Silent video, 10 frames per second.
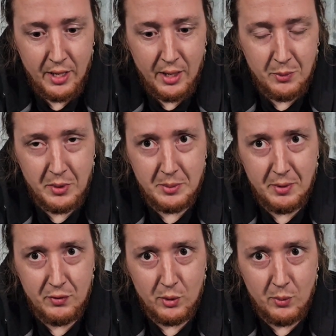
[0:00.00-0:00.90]
and we went to
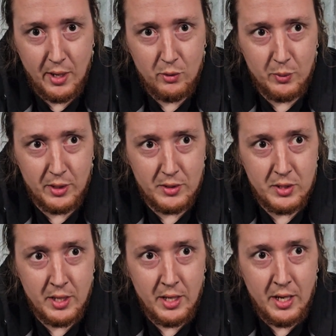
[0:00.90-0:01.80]
Buffalo Wild
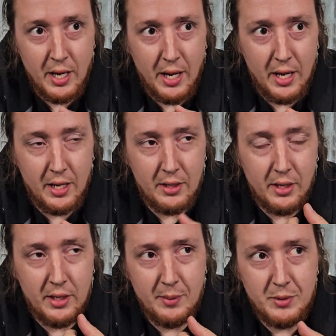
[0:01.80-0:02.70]
Wings, and
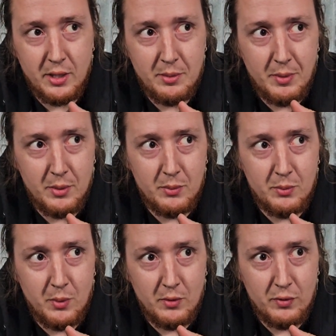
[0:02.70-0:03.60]
I kept telling my
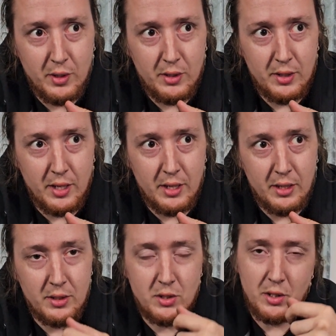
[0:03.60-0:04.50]
one friend that
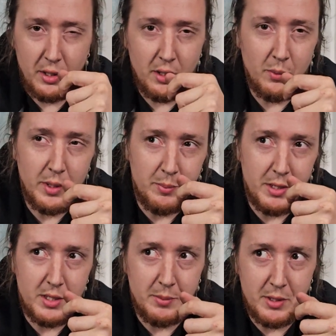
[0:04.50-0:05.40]
you know when you
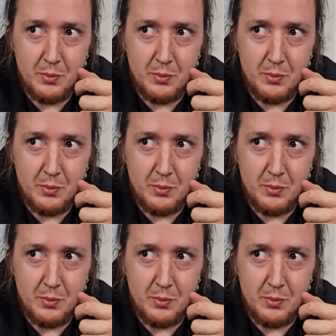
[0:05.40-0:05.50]
meet